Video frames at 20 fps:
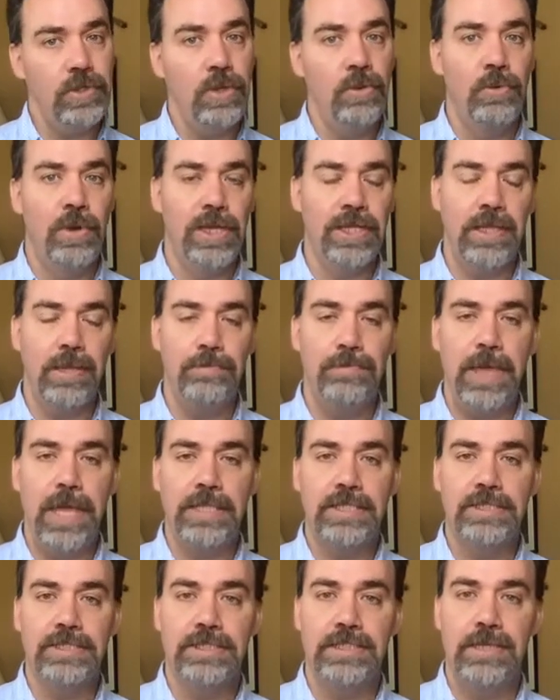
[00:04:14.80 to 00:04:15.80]
I want to get
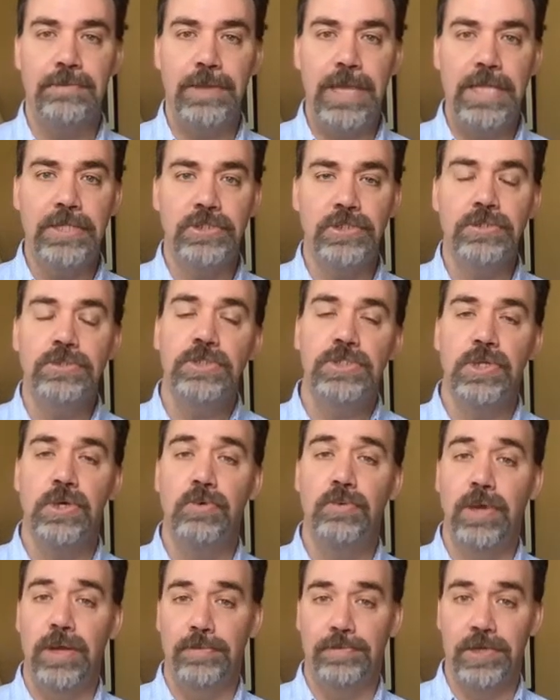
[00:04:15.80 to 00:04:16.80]
back to C major, so
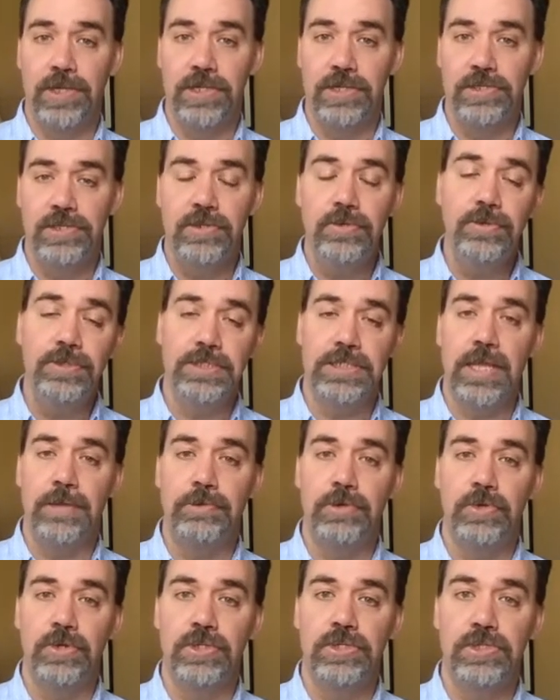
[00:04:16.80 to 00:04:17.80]
what I'm going to do is I'm
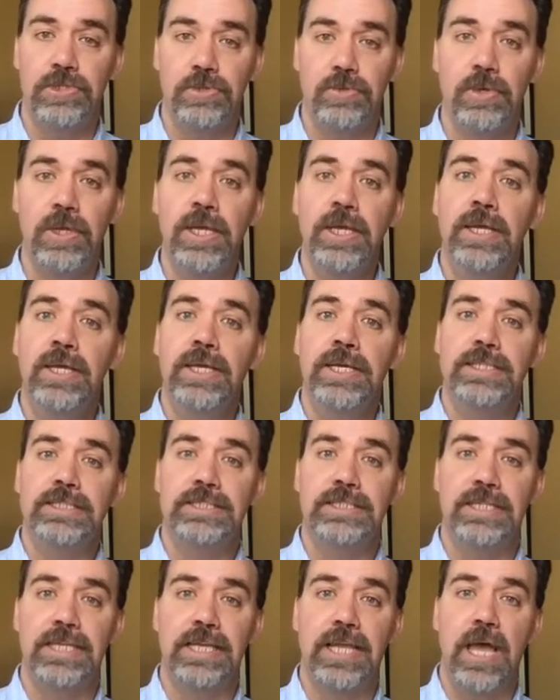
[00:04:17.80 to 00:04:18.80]
going to
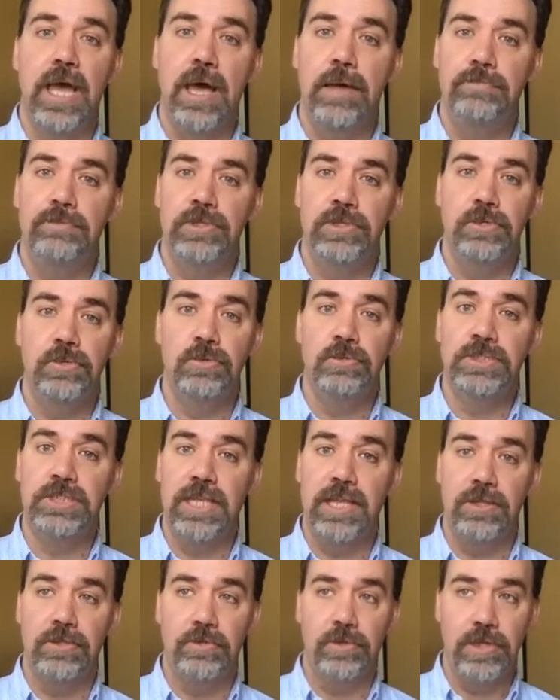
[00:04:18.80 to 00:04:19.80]
sing up to
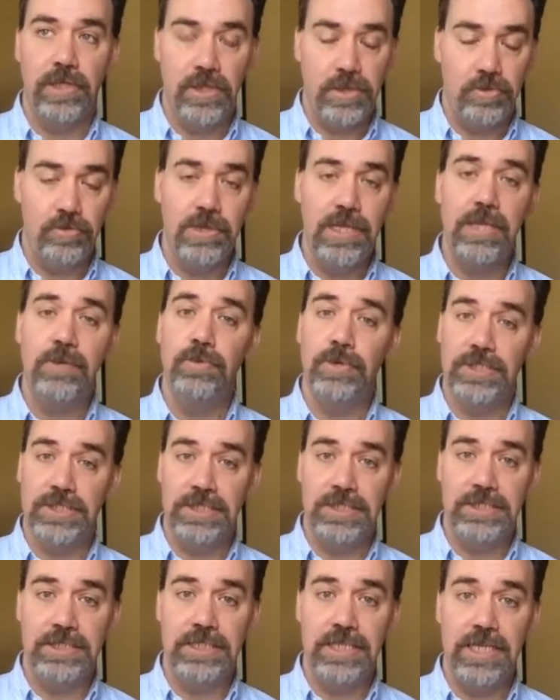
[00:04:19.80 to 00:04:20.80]
scale degree 3, which
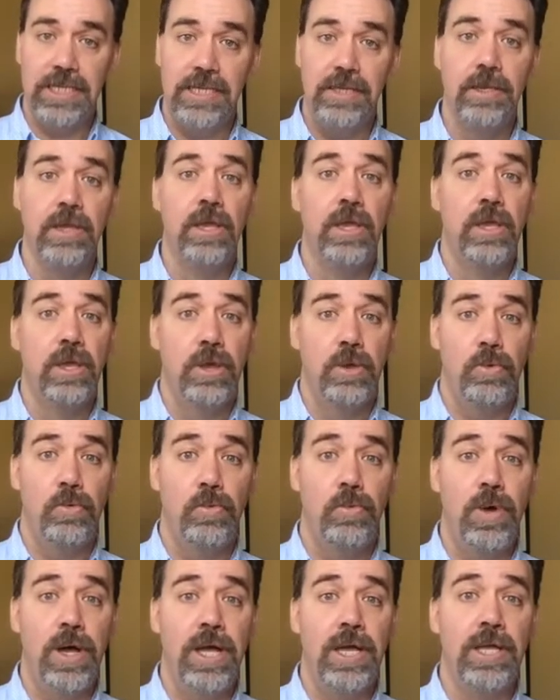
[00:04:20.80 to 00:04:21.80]
is C,
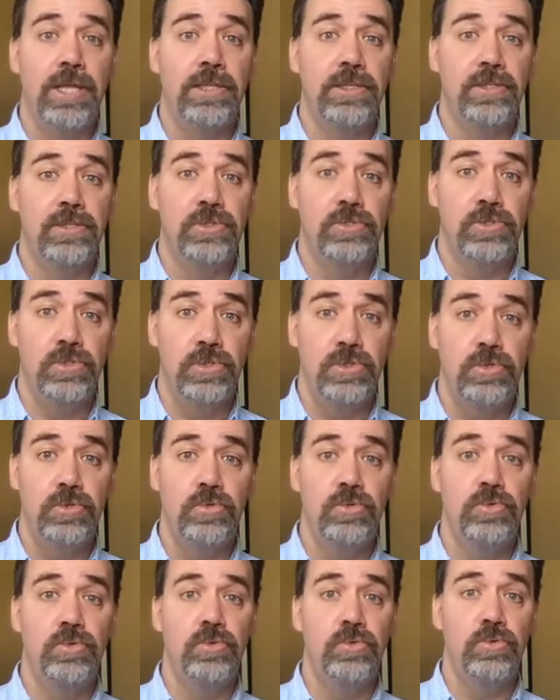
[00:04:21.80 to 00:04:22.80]
1,
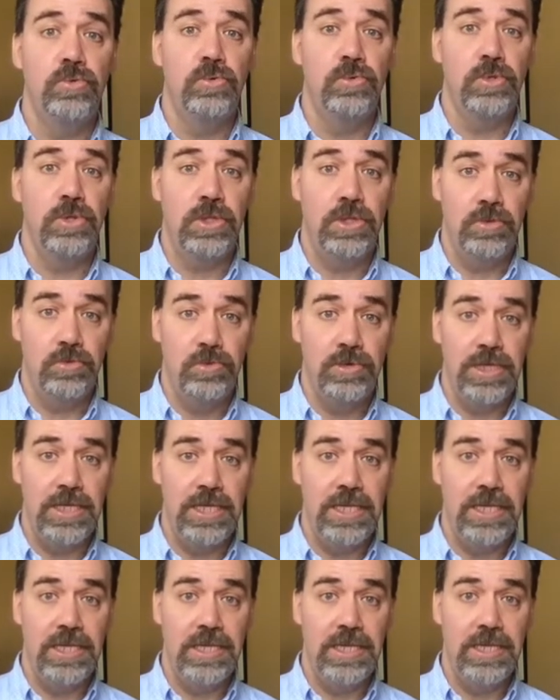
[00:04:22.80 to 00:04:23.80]
2,
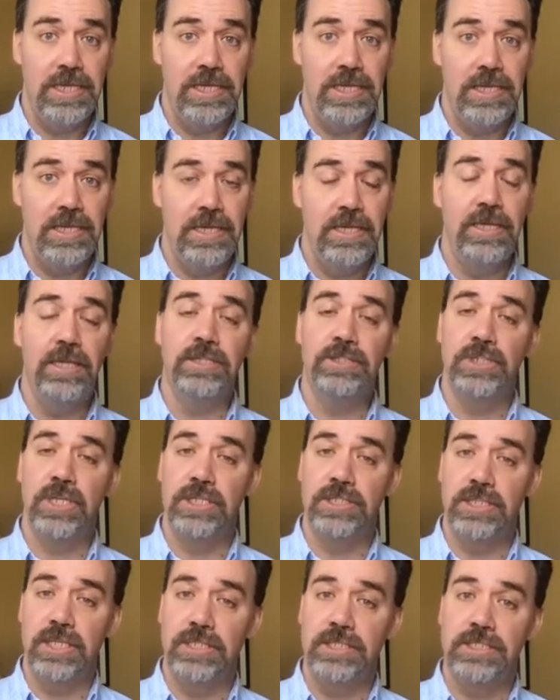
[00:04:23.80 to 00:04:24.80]
3,
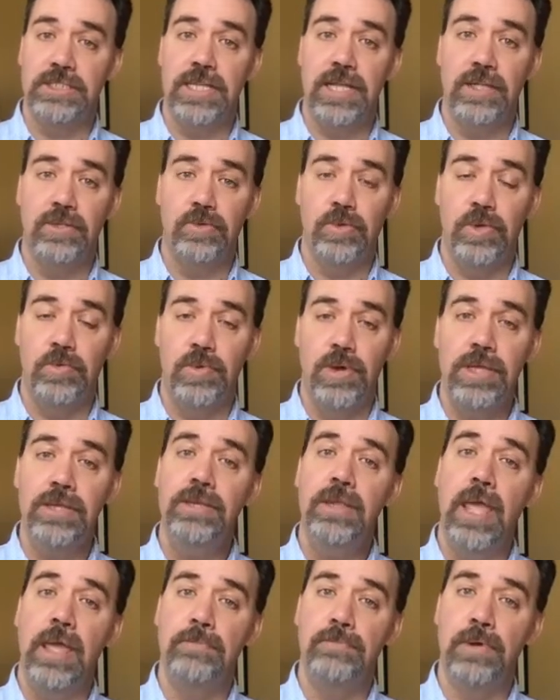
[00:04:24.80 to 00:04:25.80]
change that to scale degree
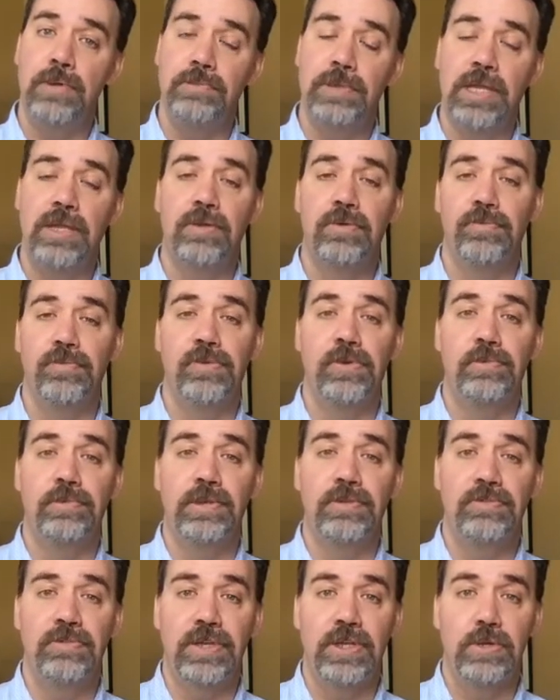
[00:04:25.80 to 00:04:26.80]
1, and put my
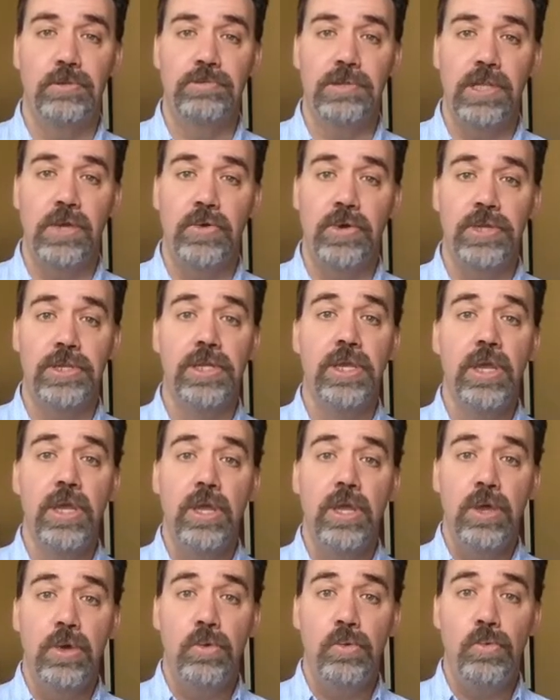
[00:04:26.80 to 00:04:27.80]
confirming figure below it,
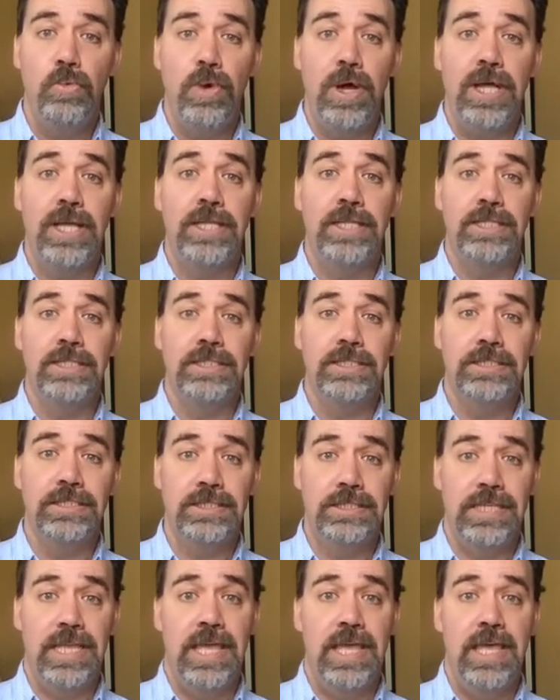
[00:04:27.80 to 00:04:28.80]
1,
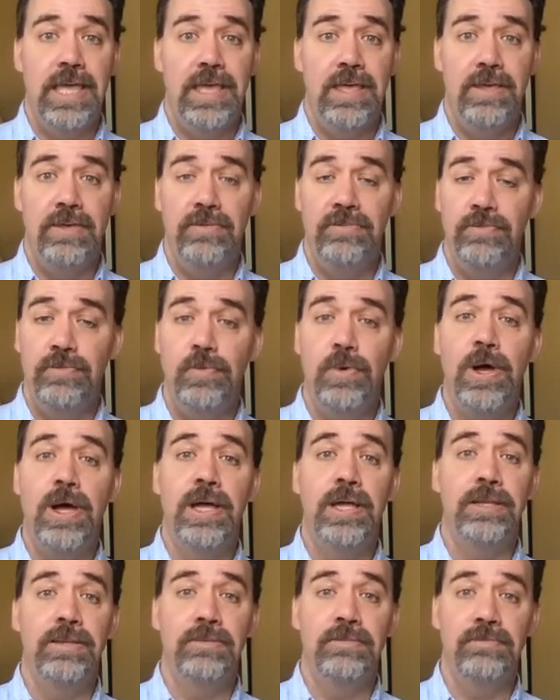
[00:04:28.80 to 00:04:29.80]
7,
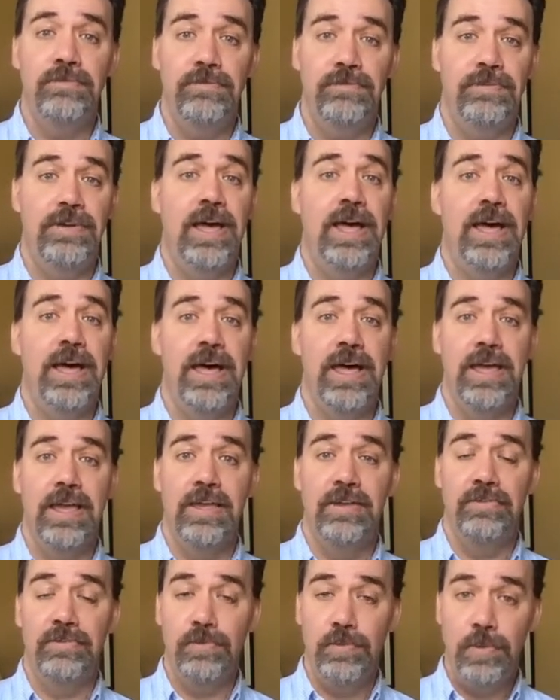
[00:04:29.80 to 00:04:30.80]
1,
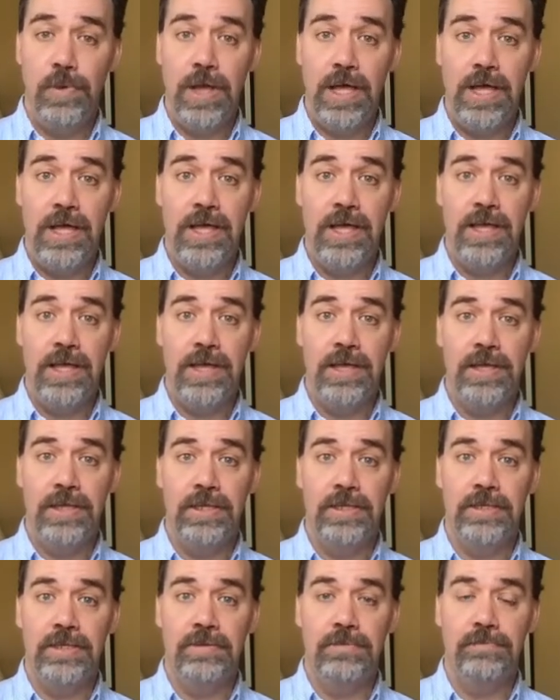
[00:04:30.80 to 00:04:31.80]
5,
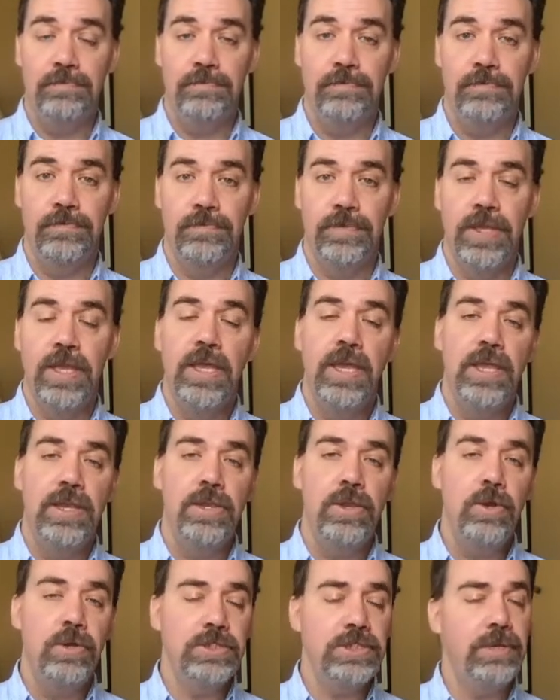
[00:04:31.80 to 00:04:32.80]
1.
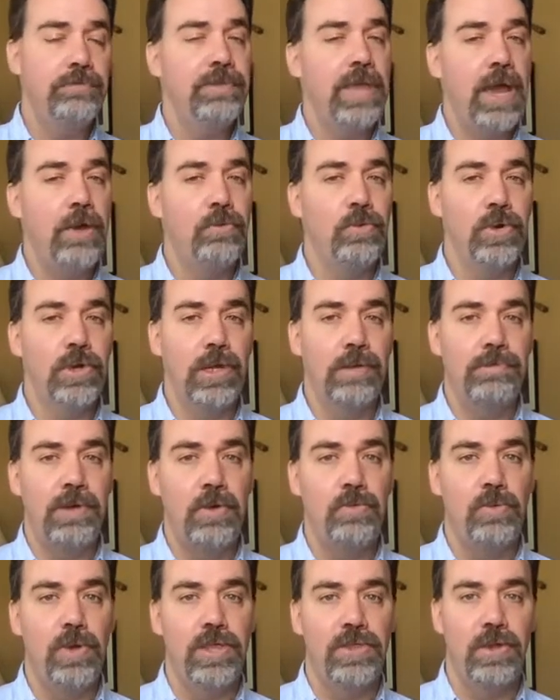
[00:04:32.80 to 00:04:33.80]
Notice I'm not worrying
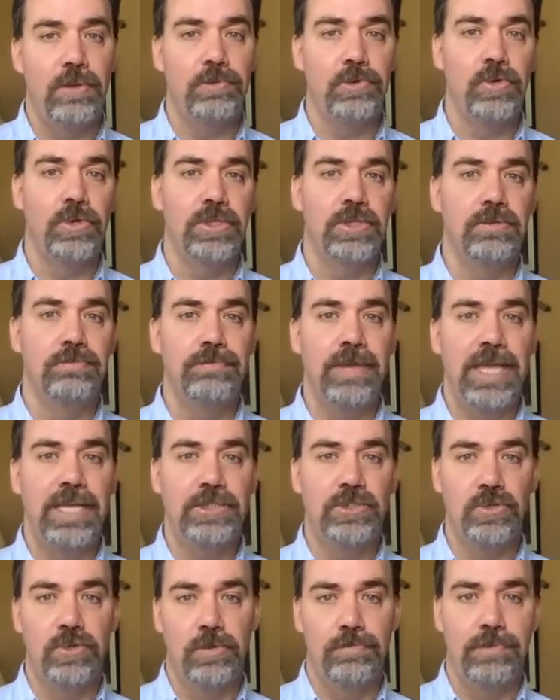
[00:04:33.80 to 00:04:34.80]
about whether I'm going to
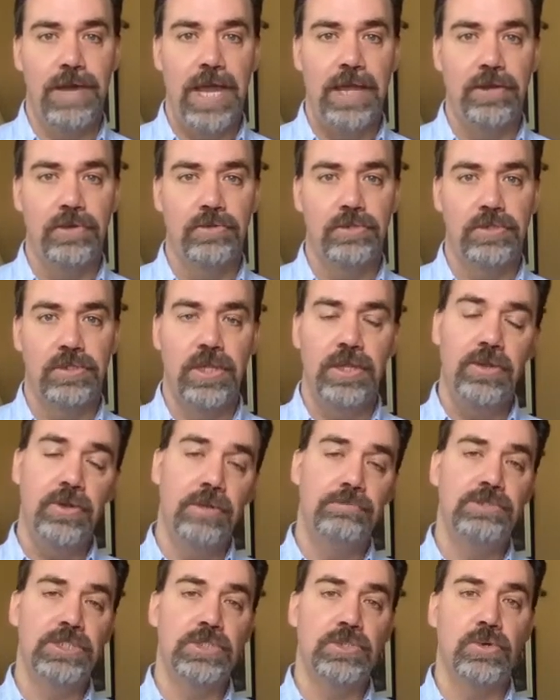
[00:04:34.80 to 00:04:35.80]
major or minor. So here
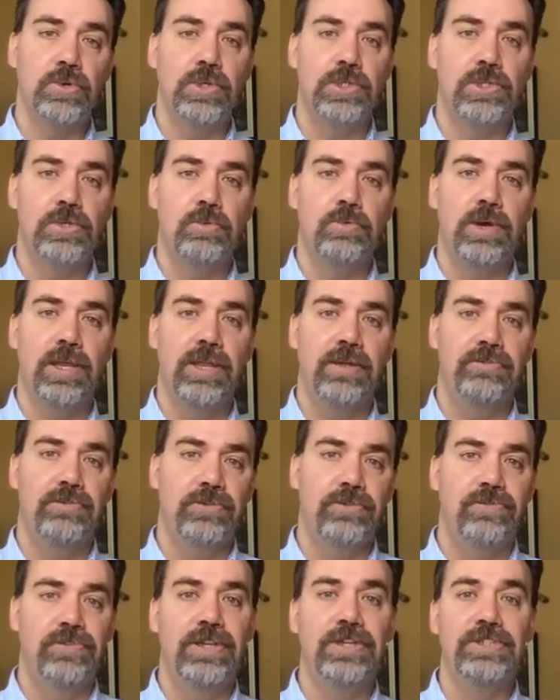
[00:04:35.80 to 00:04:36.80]
I'm just going to whatever
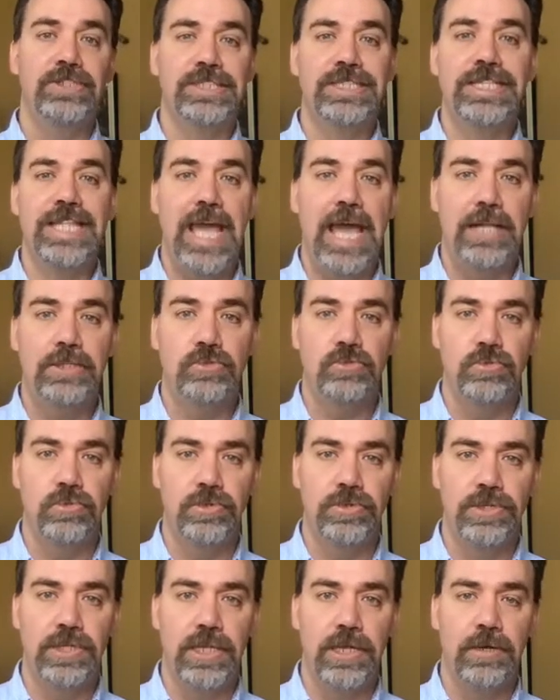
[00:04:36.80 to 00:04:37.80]
feels
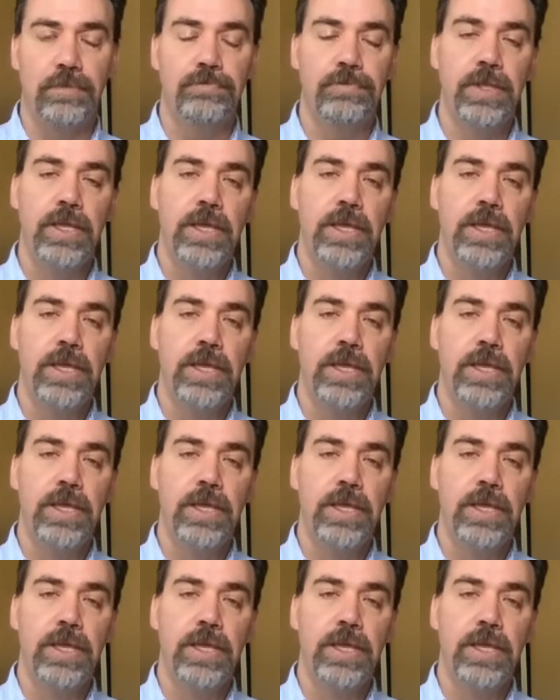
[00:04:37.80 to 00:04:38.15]
natural there.